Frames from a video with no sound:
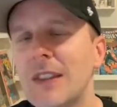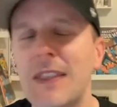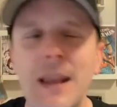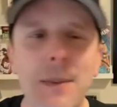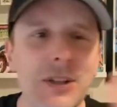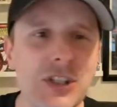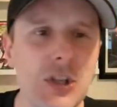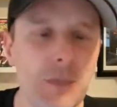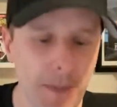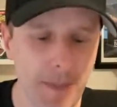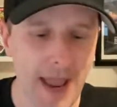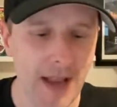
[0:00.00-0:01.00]
the thing about
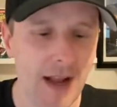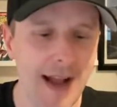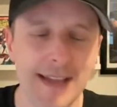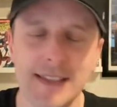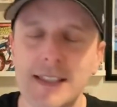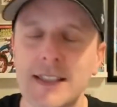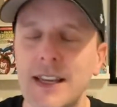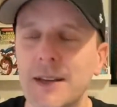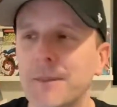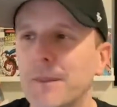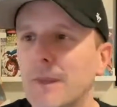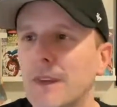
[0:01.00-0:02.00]
Superman, guys, is
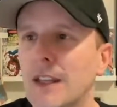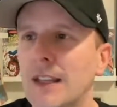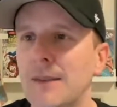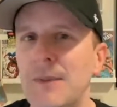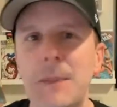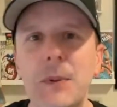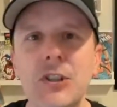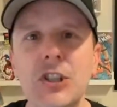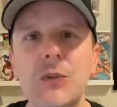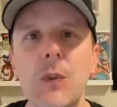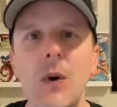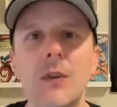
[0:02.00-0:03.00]
like people
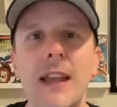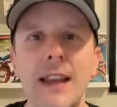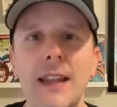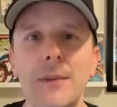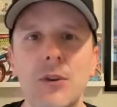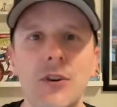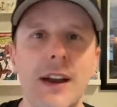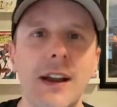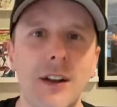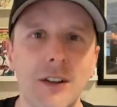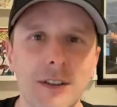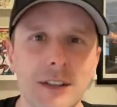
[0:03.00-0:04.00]
just won't let him
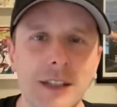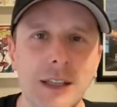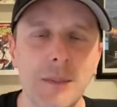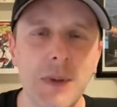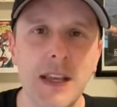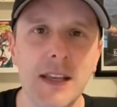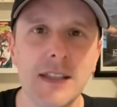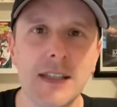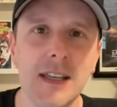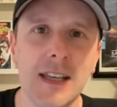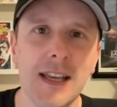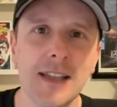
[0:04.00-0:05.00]
grail because
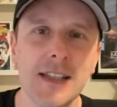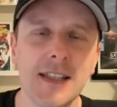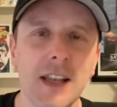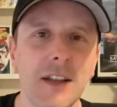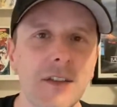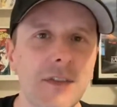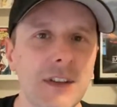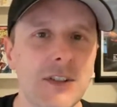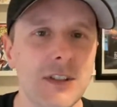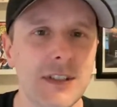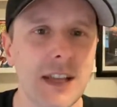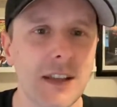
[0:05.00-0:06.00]
he has the selling fee,
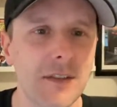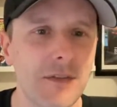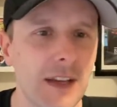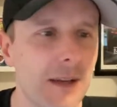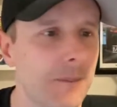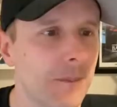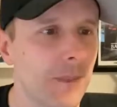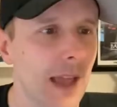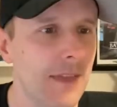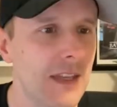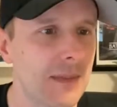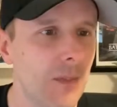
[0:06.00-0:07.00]
He's selling fee
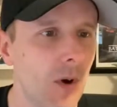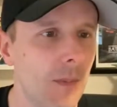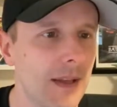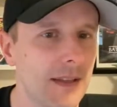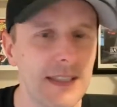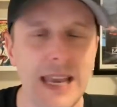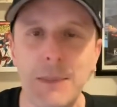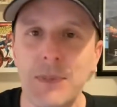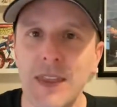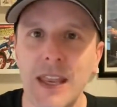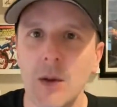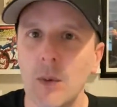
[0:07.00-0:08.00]
at this moment. Same
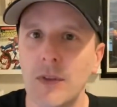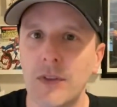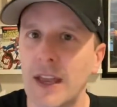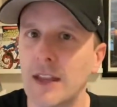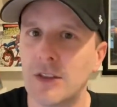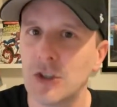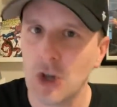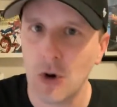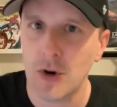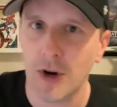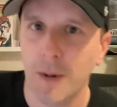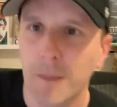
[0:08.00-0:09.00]
thing with like the
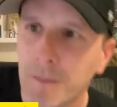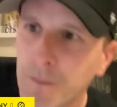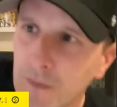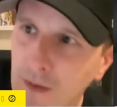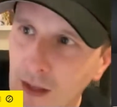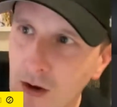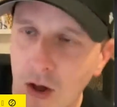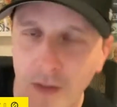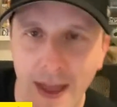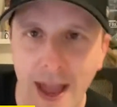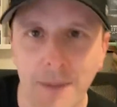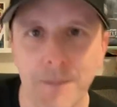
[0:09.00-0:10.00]
Joker and all
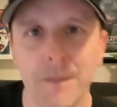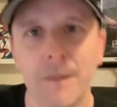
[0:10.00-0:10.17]
that.